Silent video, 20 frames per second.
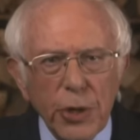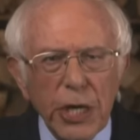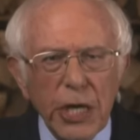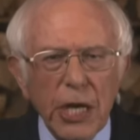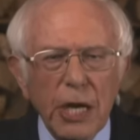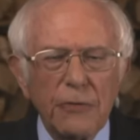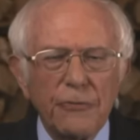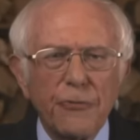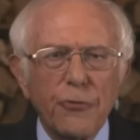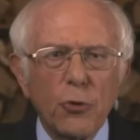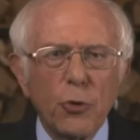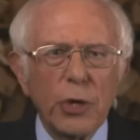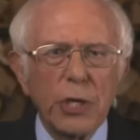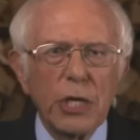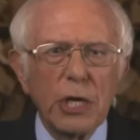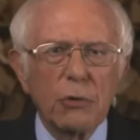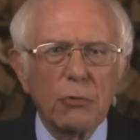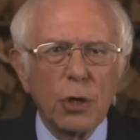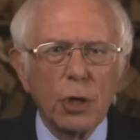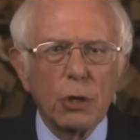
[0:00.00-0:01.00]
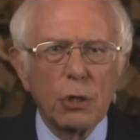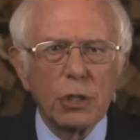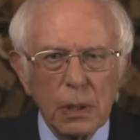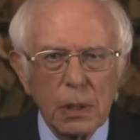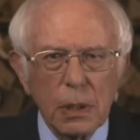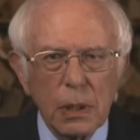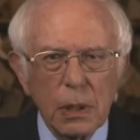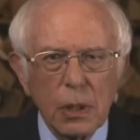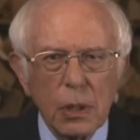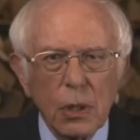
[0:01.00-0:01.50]
and 4-year-olds.
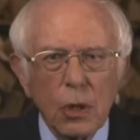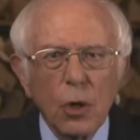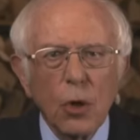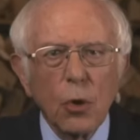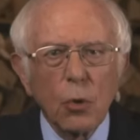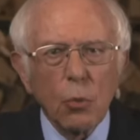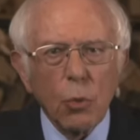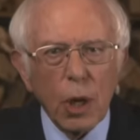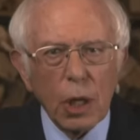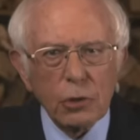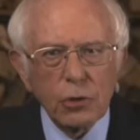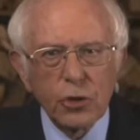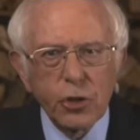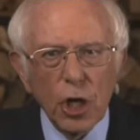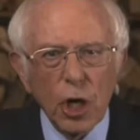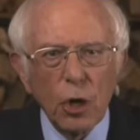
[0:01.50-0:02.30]
While Joe